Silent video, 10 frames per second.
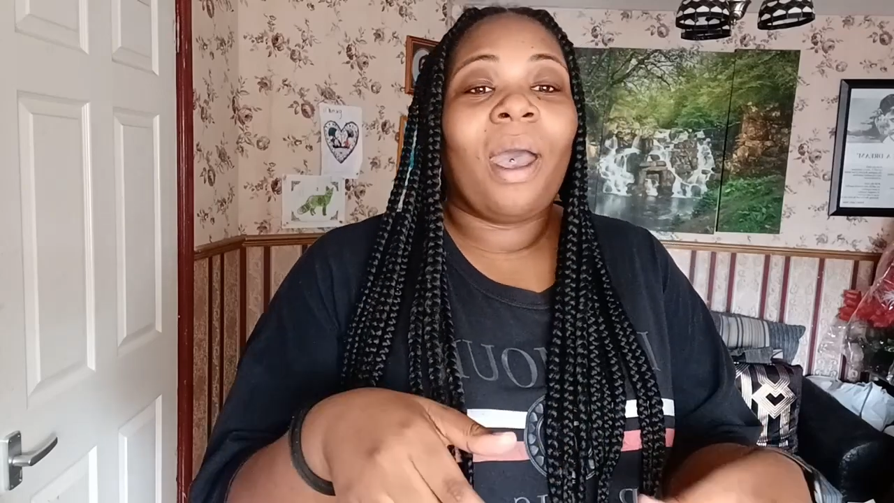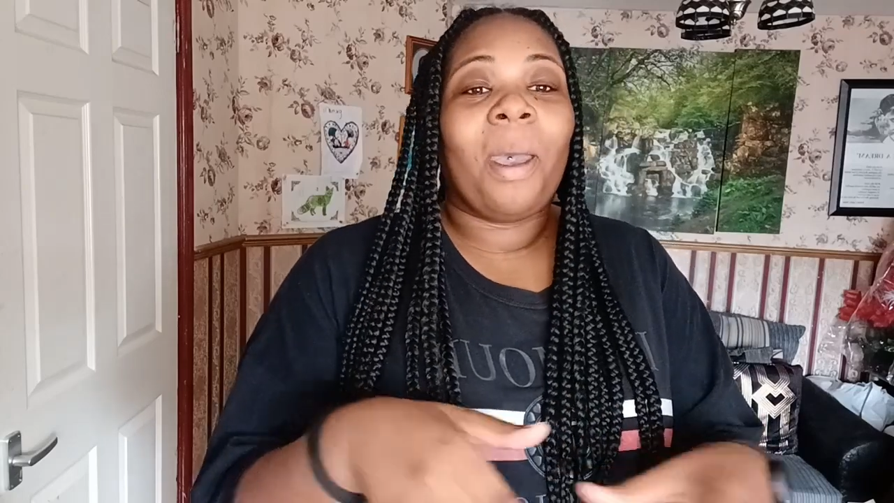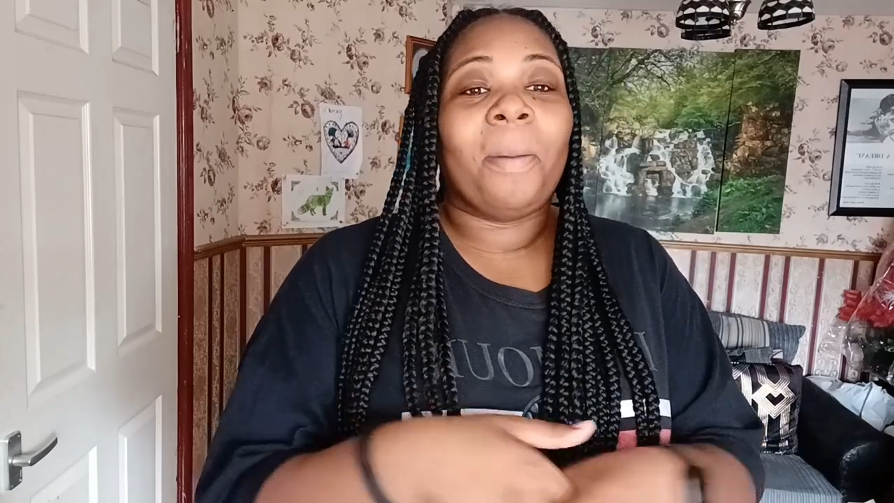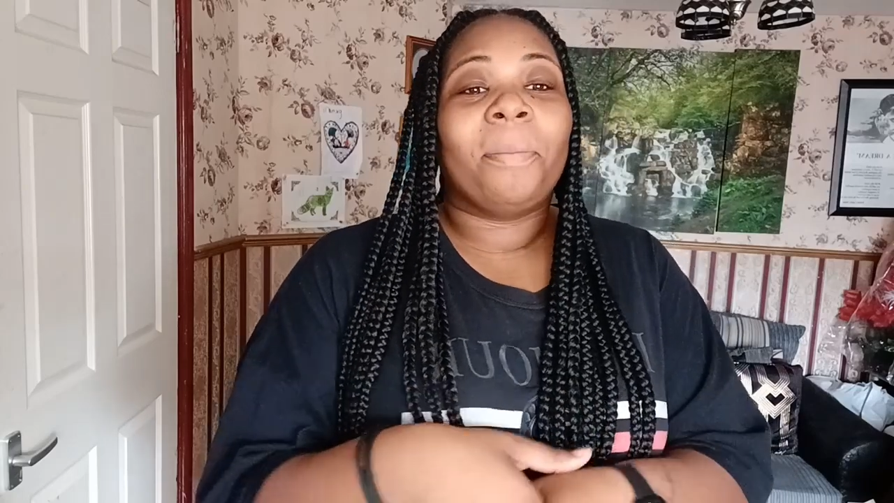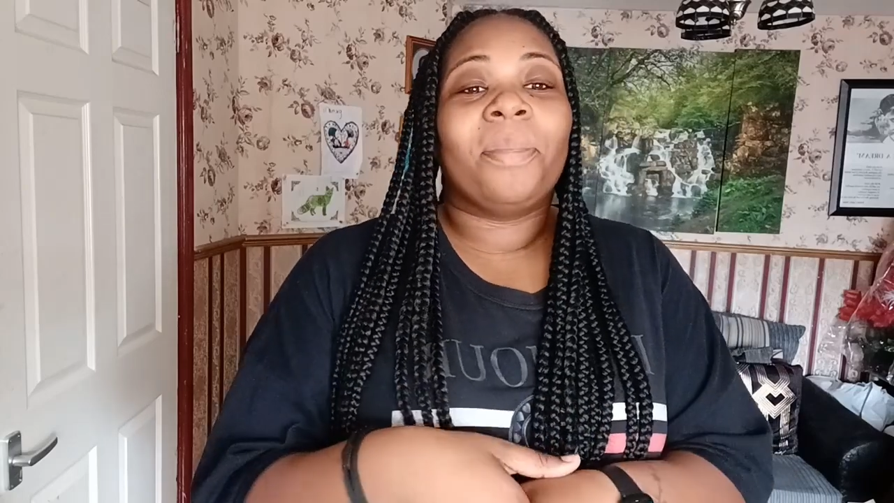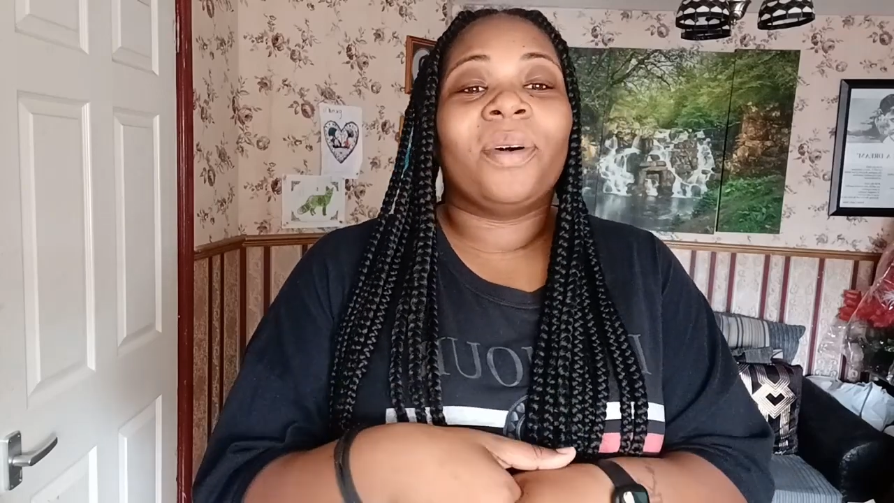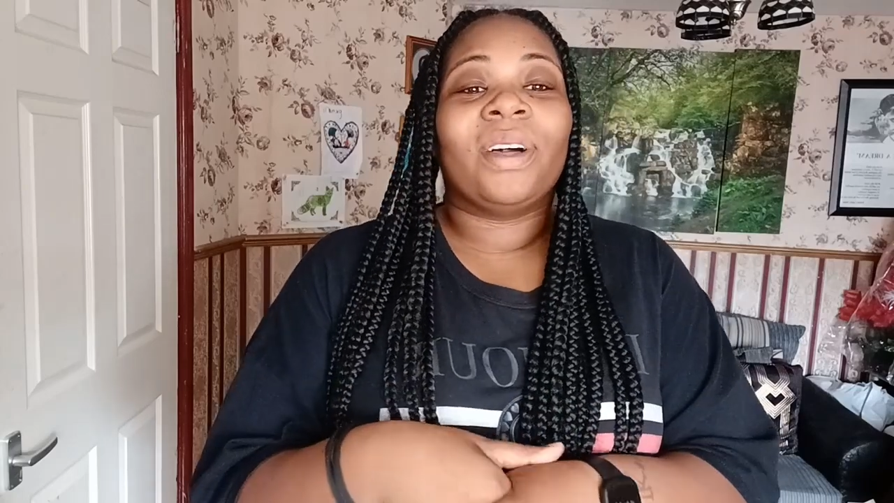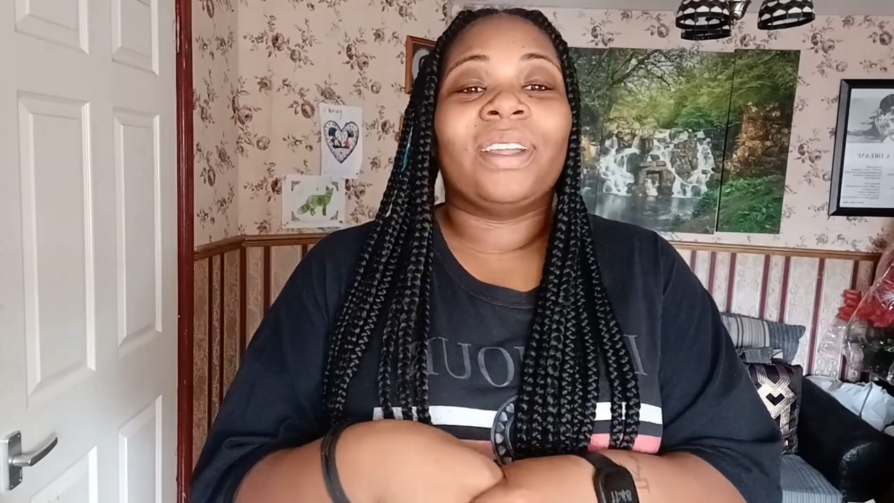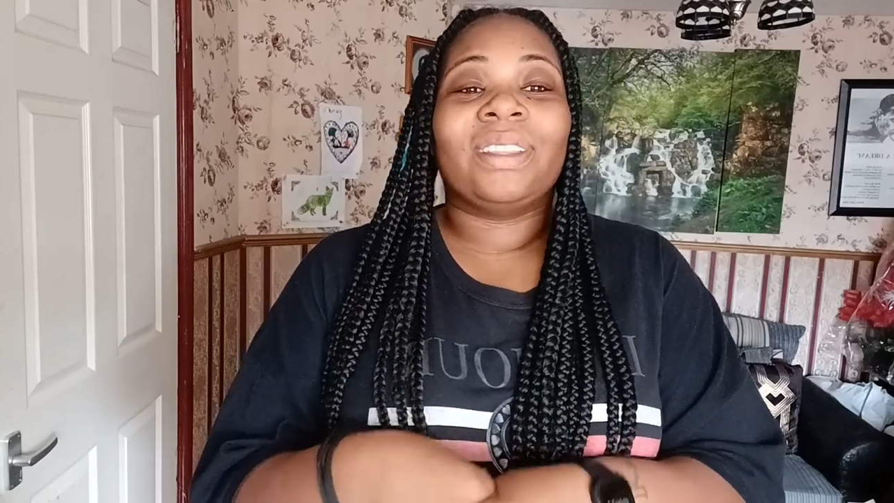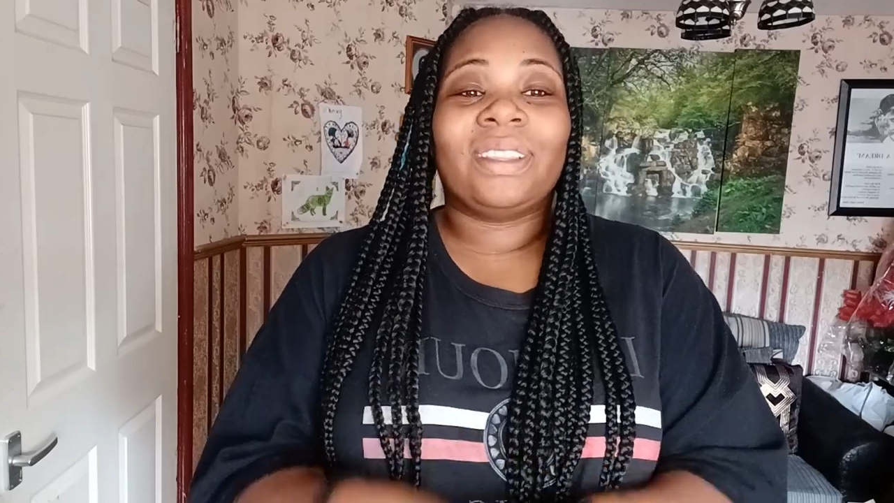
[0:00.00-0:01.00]
Um, but
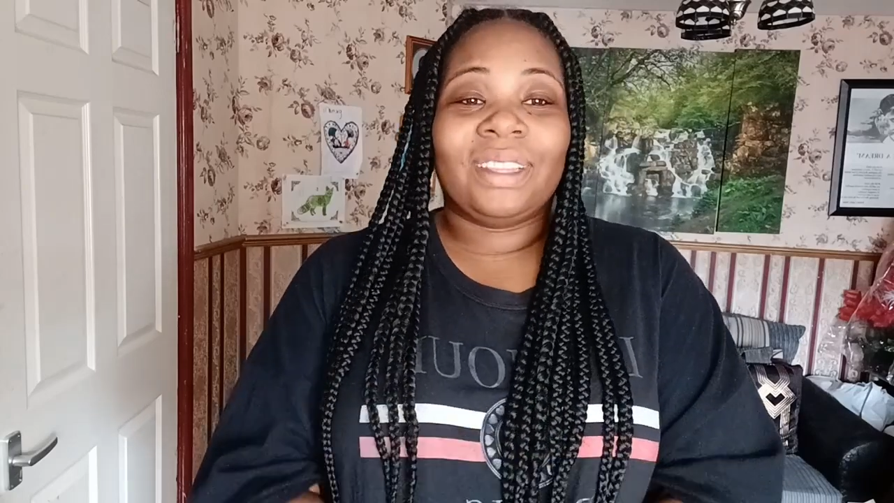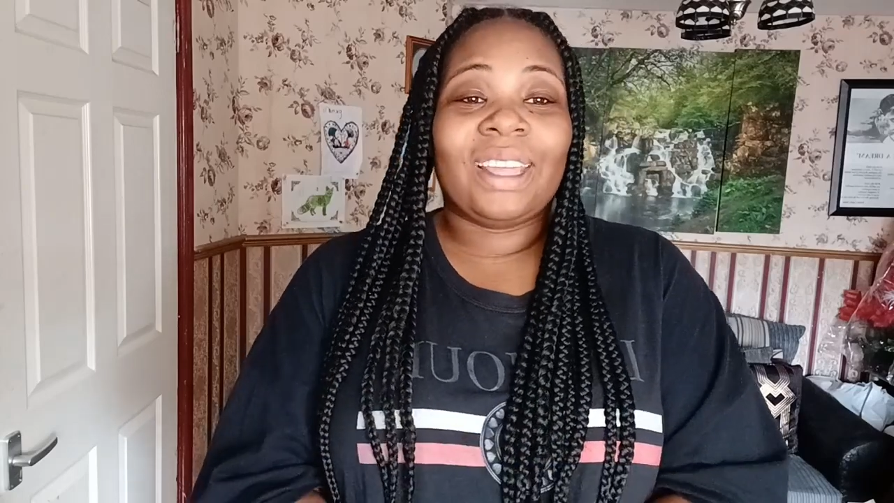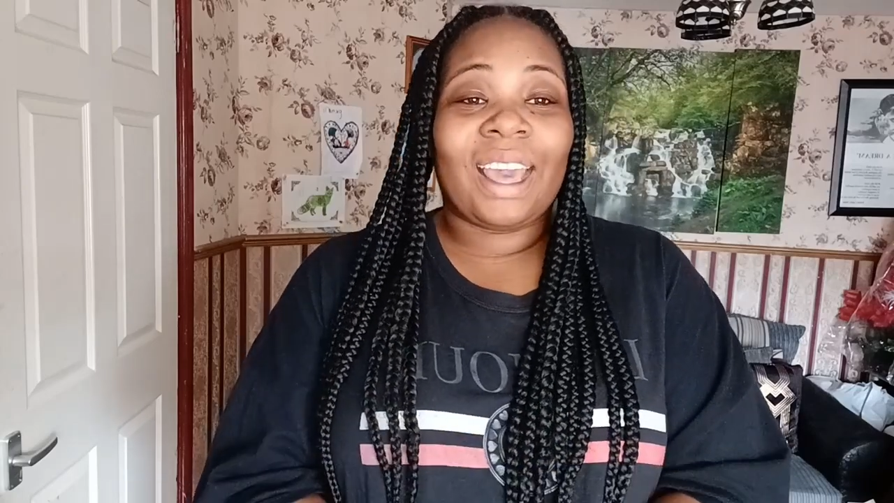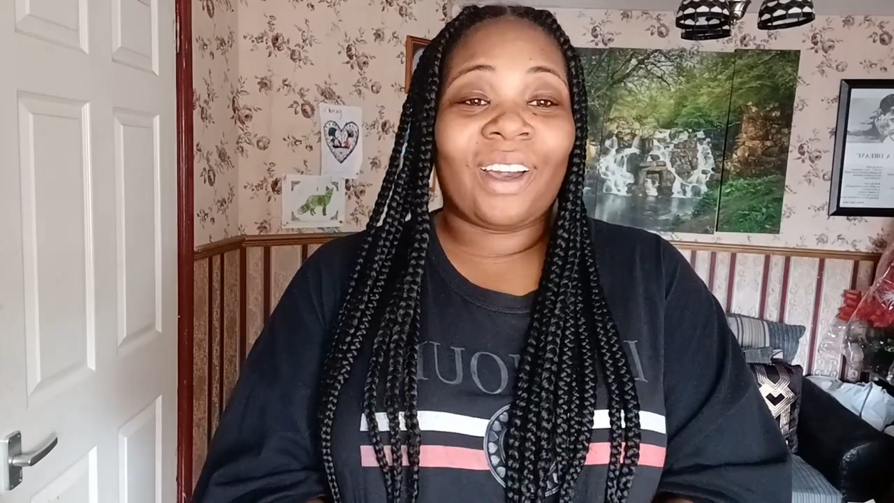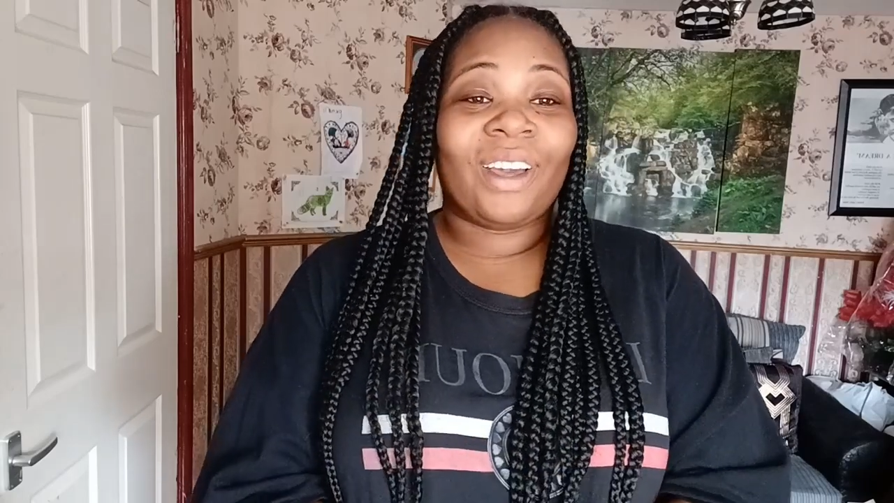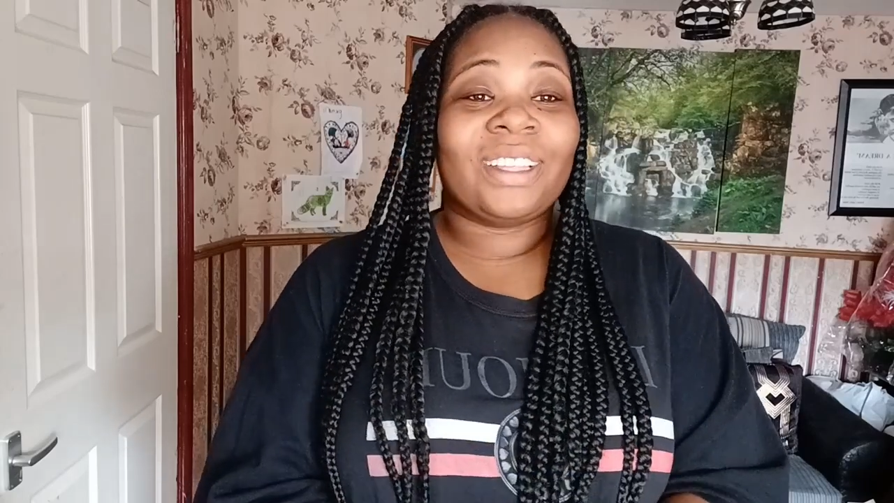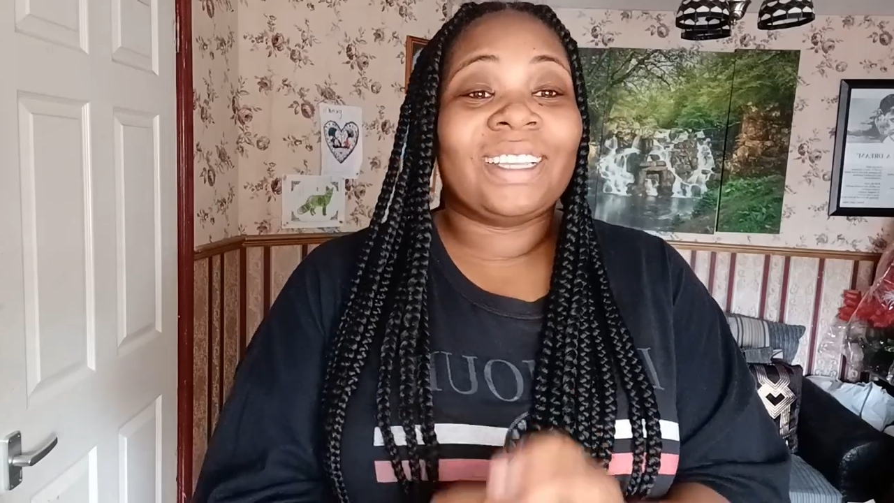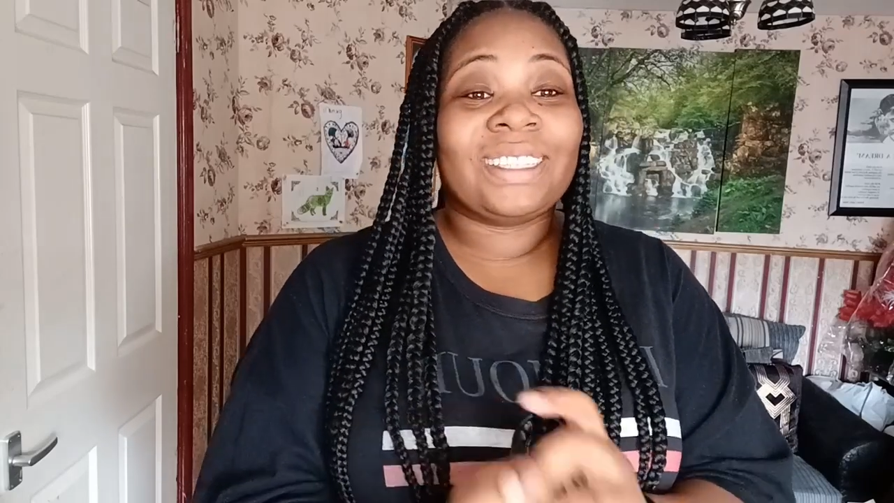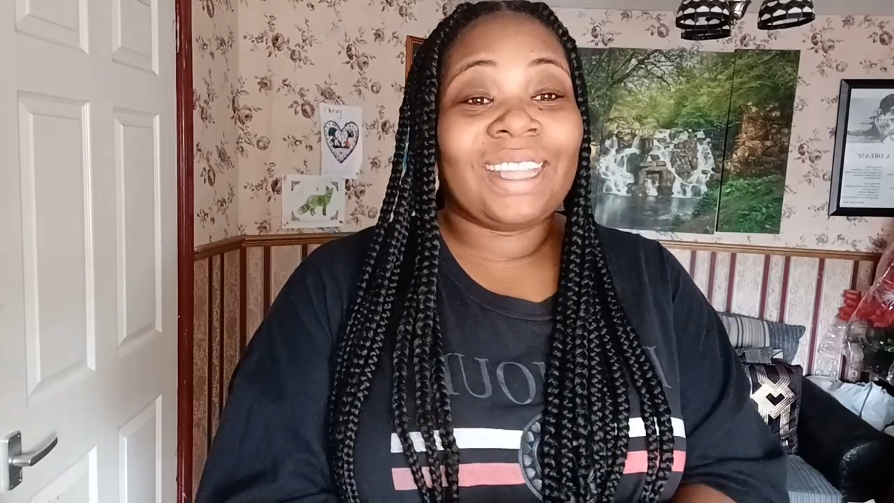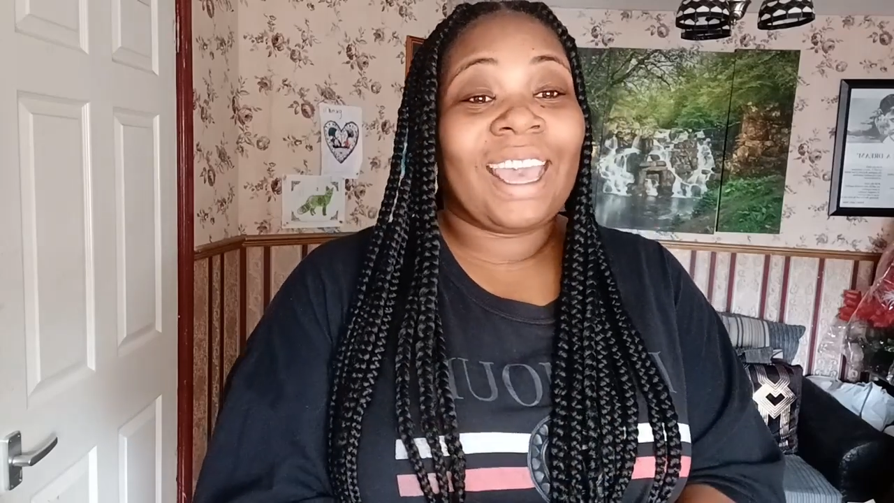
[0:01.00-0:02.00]
yeah, guys,
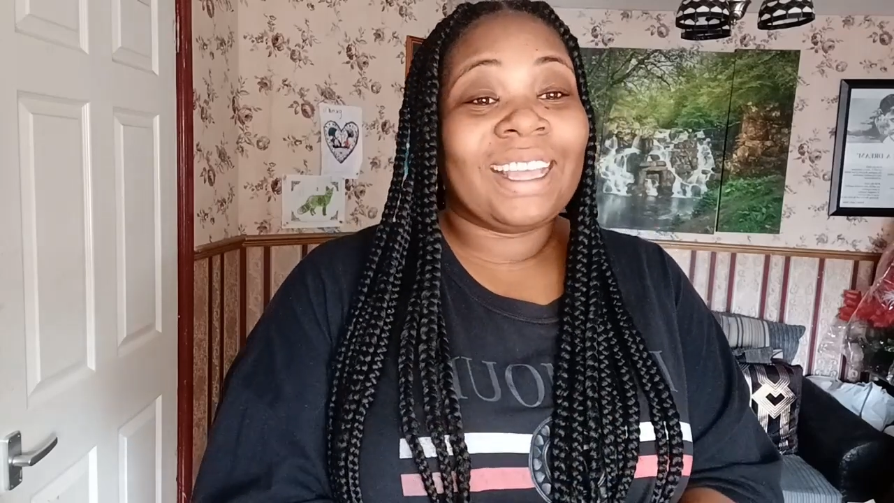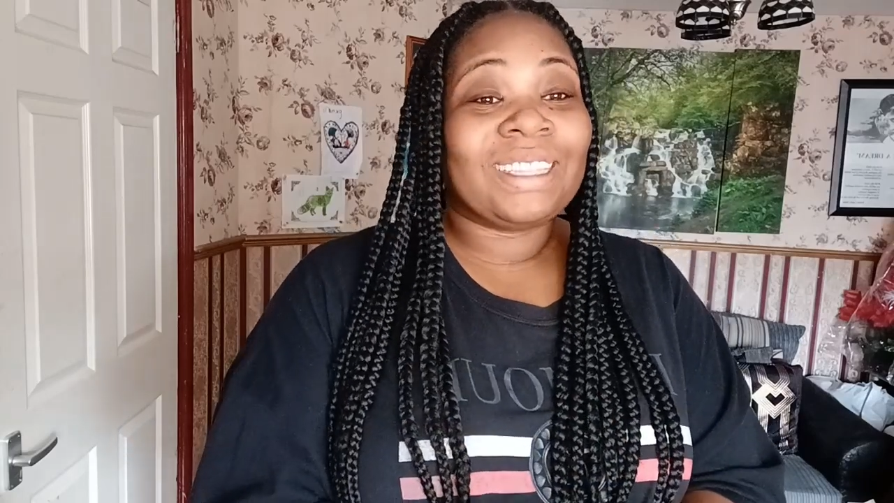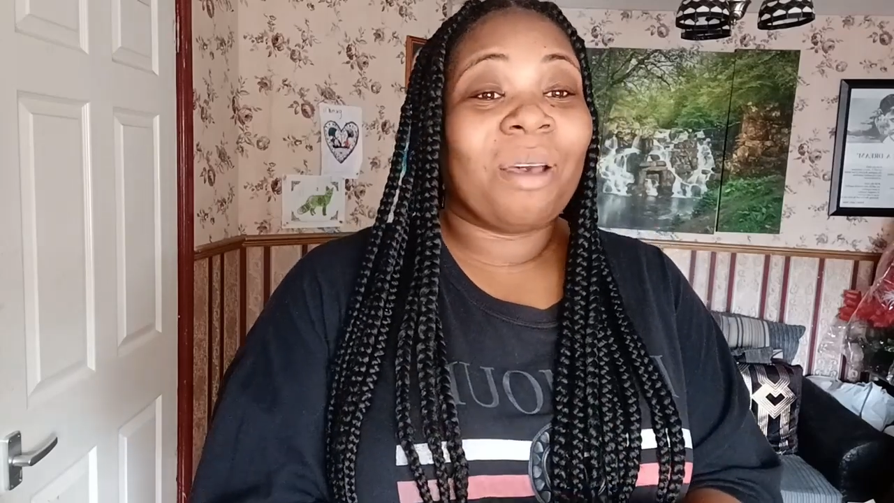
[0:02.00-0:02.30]
that's the end.